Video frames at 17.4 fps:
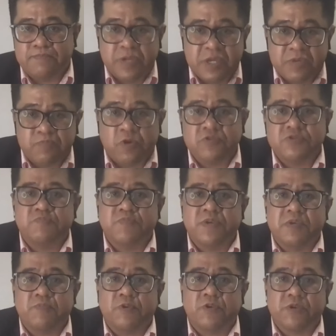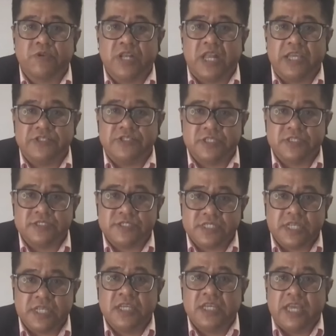people-to-people
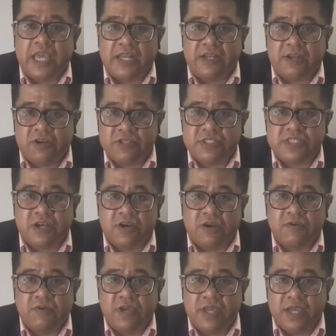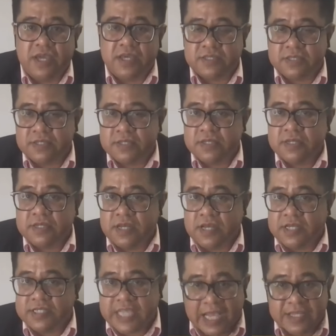relations and also in
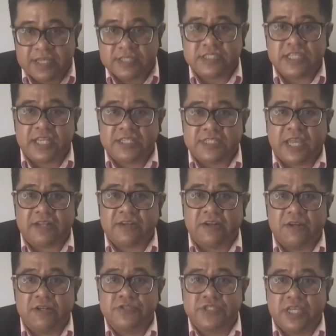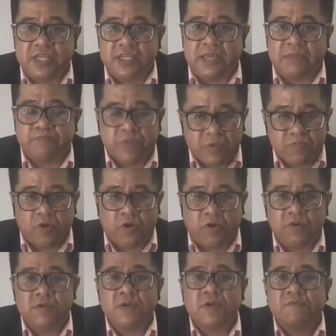science and technology. And
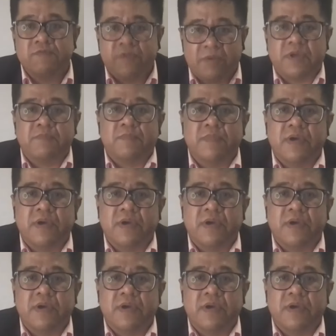people from